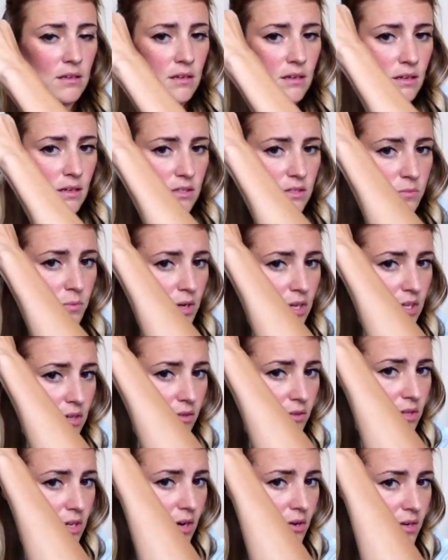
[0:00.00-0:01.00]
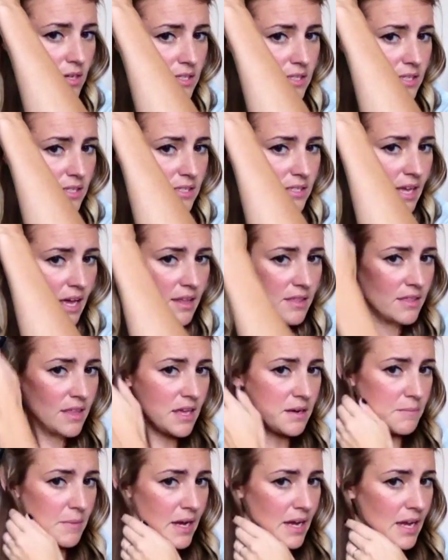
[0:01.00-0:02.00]
Because what you'll notice is that
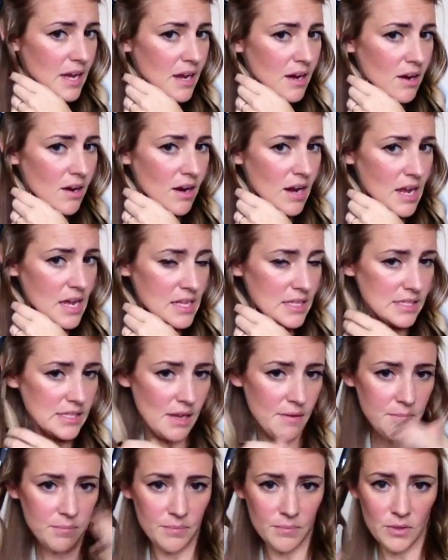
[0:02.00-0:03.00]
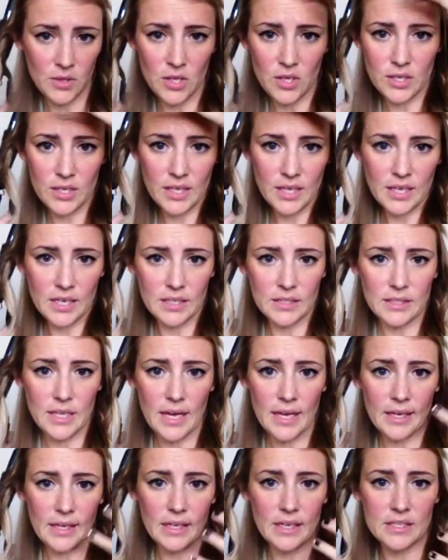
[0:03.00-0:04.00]
then my hair ends up looking
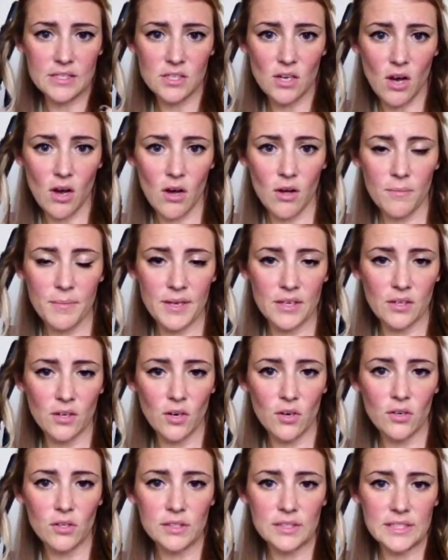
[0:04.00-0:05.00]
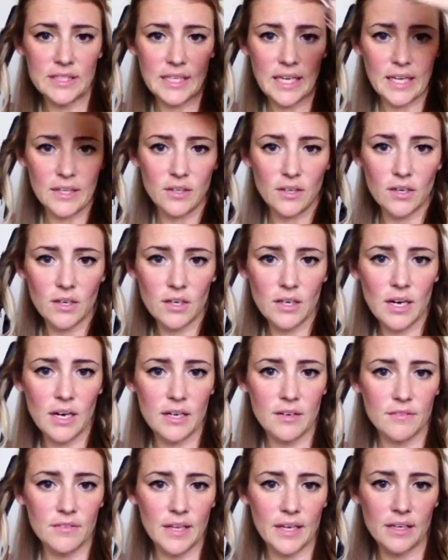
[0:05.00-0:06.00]
like it's all been curled together,
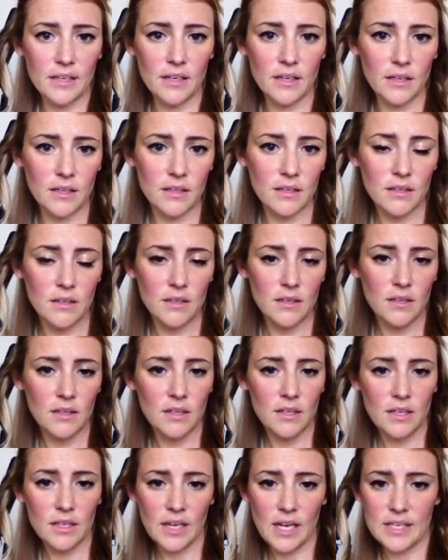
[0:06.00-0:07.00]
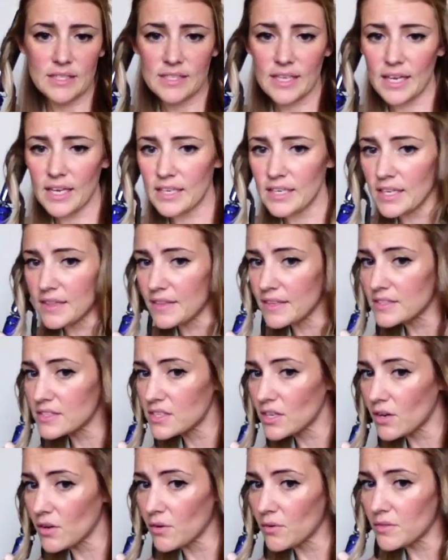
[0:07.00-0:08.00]
kind of like a cascade. And
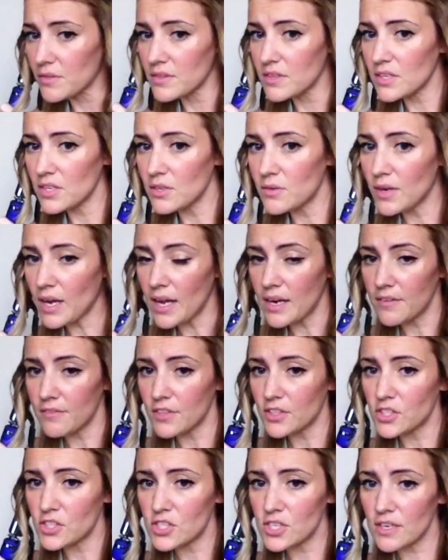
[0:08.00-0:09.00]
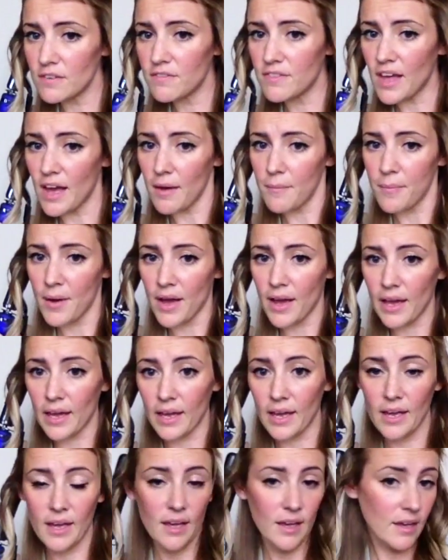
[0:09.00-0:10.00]
so you kind of achieve that
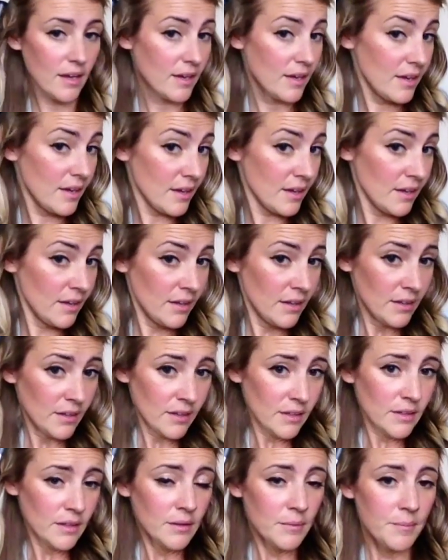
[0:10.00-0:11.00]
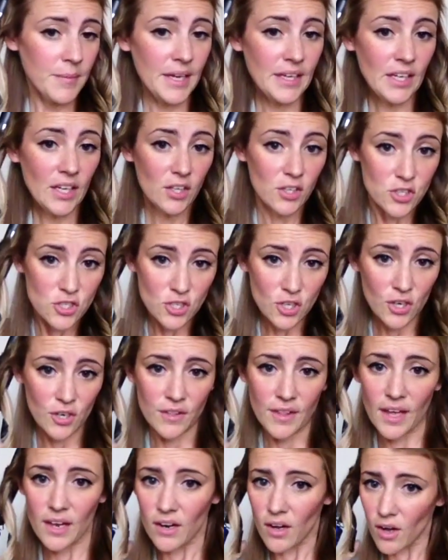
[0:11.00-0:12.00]
by making sure
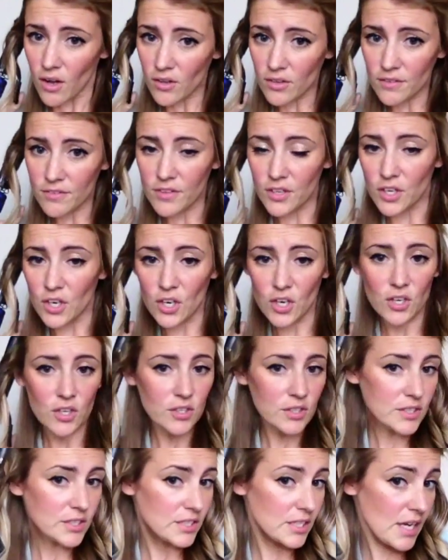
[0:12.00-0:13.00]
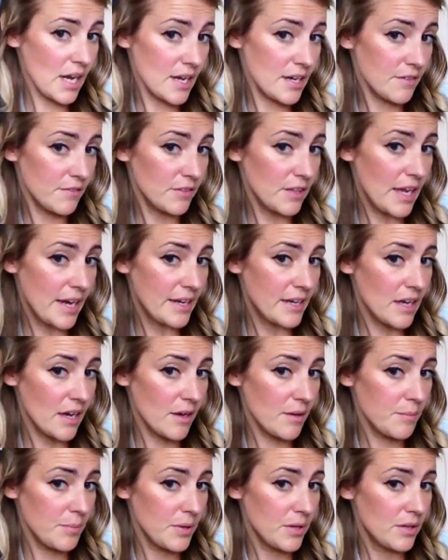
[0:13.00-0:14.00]
that all of the curls kind of line
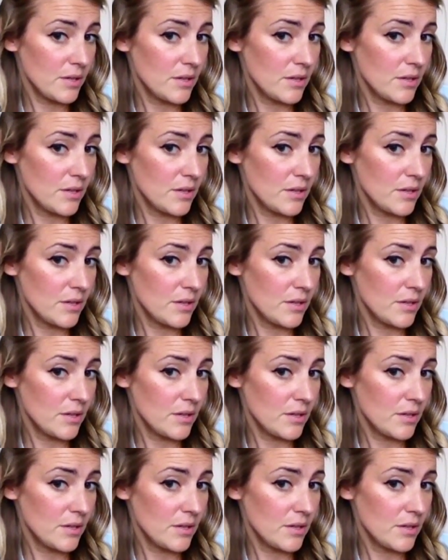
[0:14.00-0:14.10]
up.